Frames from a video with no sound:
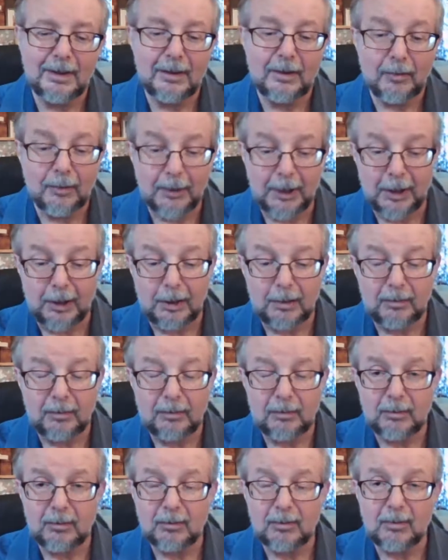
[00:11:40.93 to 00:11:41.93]
Well,
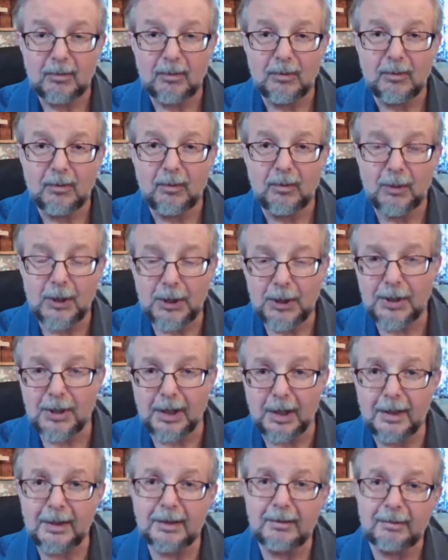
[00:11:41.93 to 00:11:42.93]
we
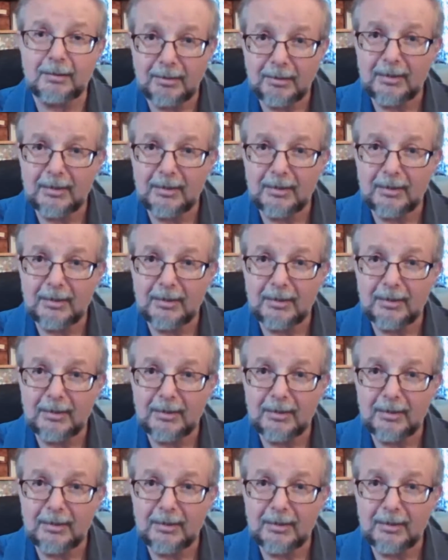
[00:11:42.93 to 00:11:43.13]
start,